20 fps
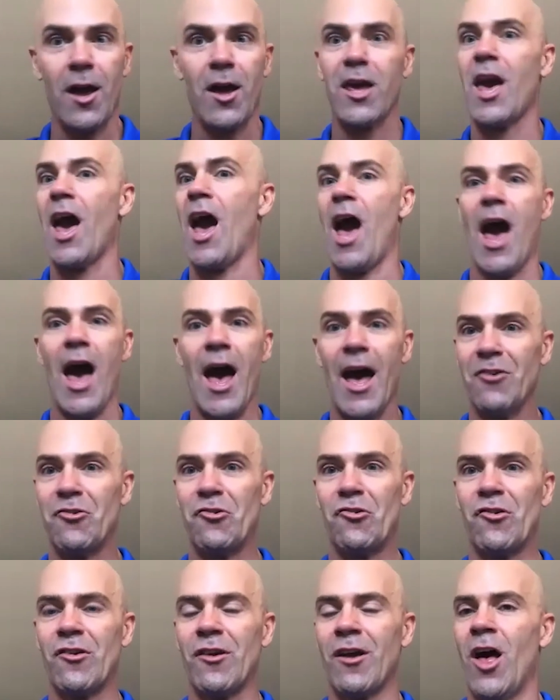
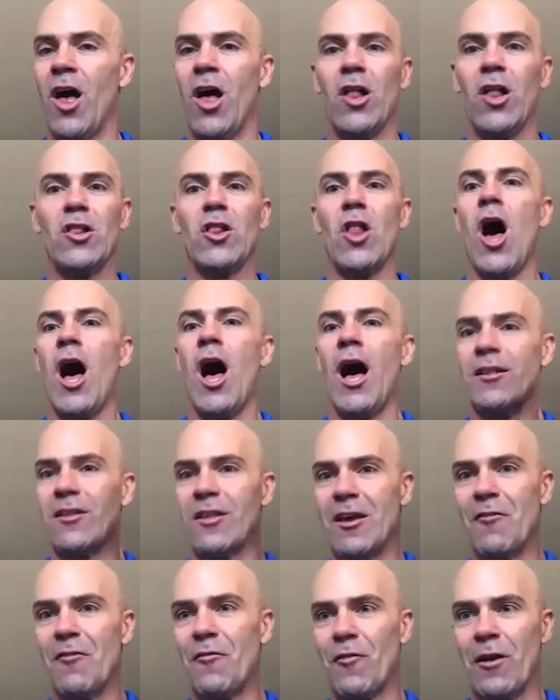cash, a lot
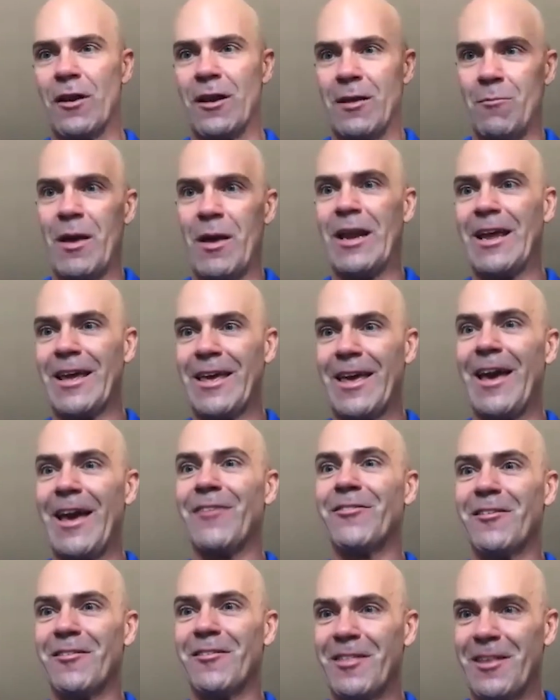different in many
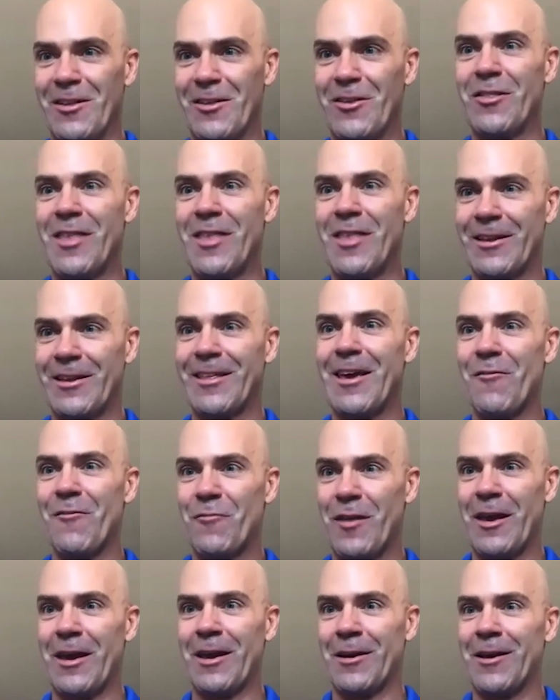cases than
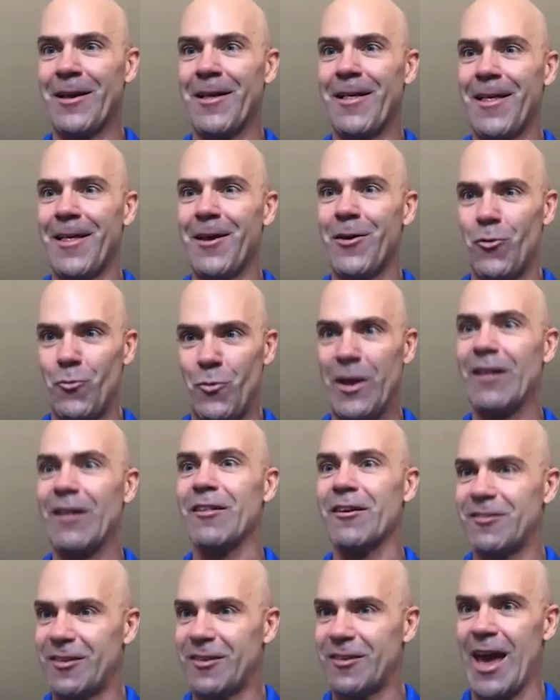gifting real
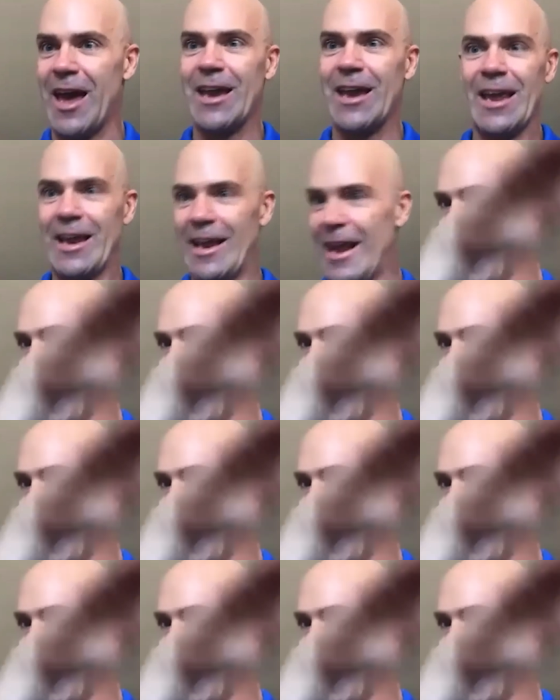estate and